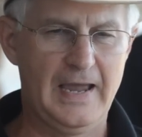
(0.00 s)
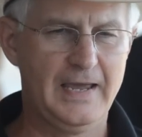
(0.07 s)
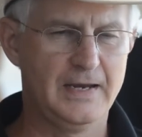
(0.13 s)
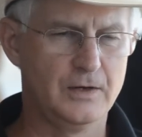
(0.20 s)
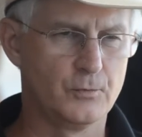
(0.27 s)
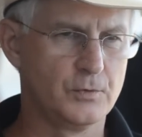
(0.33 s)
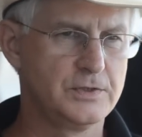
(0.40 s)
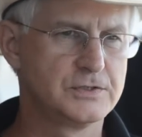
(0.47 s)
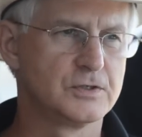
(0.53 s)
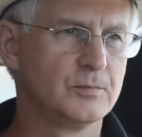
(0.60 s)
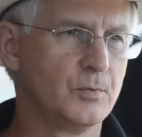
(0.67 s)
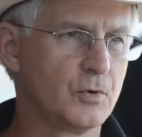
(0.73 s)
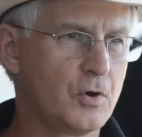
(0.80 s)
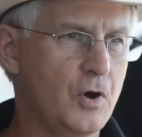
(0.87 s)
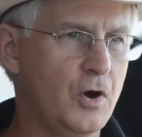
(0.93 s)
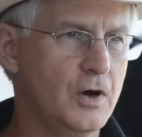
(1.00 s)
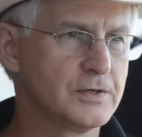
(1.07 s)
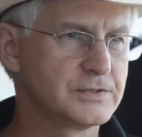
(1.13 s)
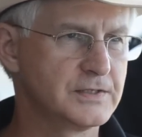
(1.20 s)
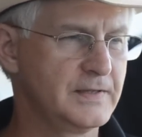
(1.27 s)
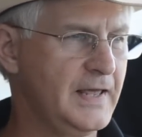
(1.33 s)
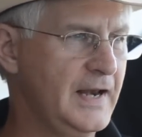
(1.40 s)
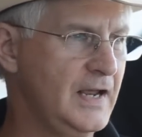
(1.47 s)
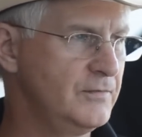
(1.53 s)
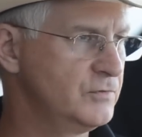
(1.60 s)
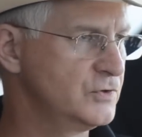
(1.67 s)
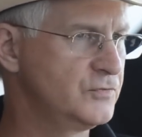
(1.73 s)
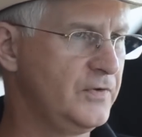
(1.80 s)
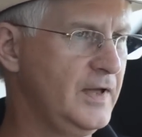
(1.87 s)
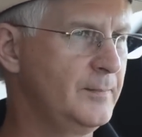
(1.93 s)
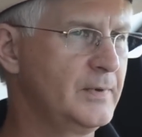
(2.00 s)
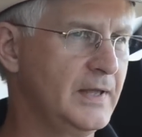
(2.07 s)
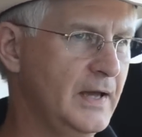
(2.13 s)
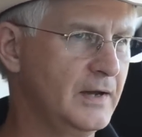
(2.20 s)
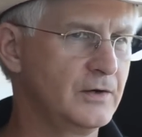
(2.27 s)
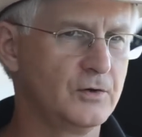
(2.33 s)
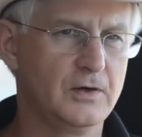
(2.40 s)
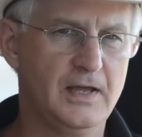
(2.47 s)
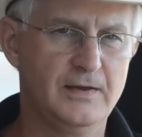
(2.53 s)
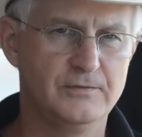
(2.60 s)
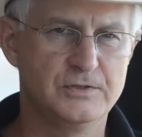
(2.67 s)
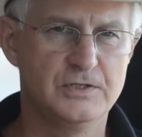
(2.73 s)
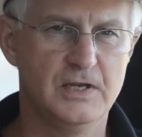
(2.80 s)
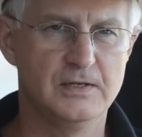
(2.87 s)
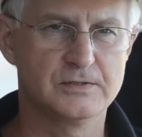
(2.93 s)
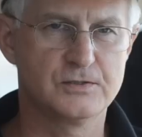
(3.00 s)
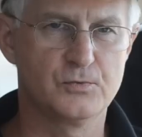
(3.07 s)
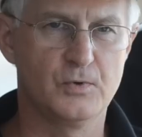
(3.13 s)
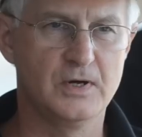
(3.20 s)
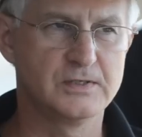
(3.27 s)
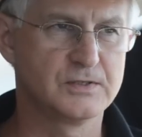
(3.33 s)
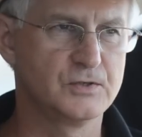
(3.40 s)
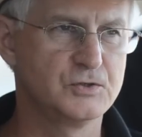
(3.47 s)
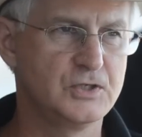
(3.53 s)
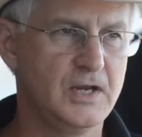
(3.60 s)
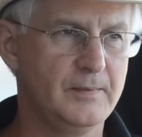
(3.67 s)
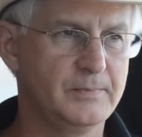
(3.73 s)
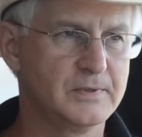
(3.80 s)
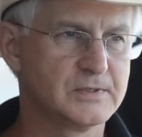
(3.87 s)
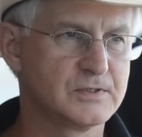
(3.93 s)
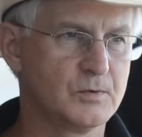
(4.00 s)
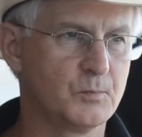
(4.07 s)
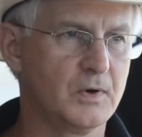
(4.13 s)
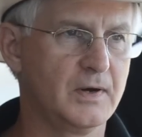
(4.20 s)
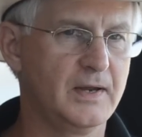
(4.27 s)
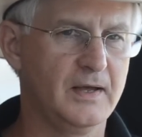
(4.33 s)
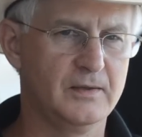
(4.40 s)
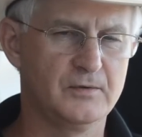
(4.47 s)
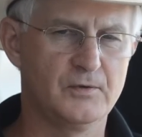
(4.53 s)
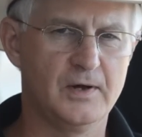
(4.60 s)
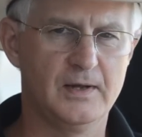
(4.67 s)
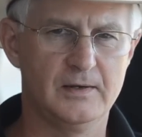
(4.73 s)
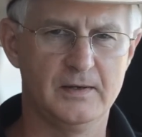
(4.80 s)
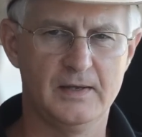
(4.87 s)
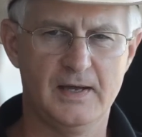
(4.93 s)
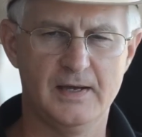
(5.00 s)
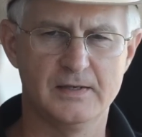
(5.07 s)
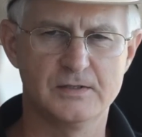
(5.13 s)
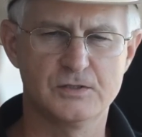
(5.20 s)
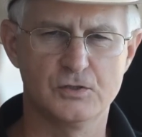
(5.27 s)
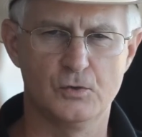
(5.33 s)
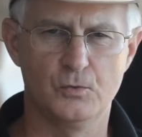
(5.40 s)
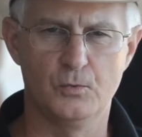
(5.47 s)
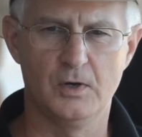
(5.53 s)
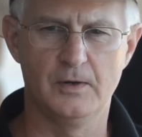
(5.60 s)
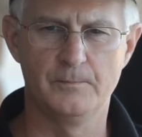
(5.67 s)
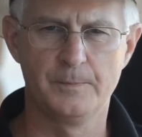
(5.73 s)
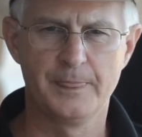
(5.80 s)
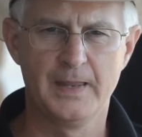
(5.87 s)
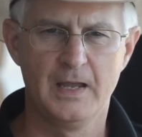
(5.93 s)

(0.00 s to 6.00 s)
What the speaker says: at a reasonable cost, and that average family out here don't have a chance to raise their champion somewhere down the line. So